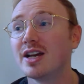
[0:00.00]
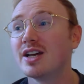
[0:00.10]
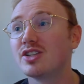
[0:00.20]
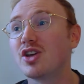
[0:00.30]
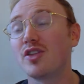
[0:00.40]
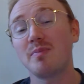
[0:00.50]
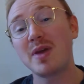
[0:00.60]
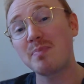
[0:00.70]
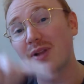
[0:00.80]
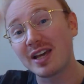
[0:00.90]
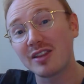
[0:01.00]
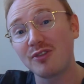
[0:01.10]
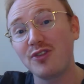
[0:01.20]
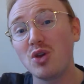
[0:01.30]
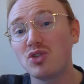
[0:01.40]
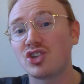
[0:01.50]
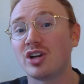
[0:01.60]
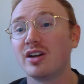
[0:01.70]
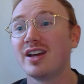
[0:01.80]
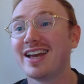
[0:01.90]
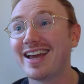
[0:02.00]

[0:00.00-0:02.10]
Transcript: so that people in the future